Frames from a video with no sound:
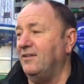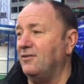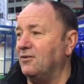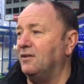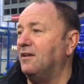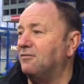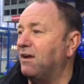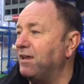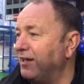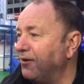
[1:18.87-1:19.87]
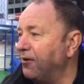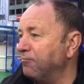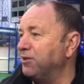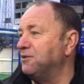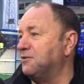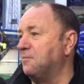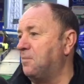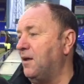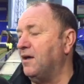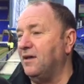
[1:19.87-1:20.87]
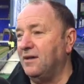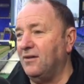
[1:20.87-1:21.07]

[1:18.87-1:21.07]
You've got another 89 minutes to play.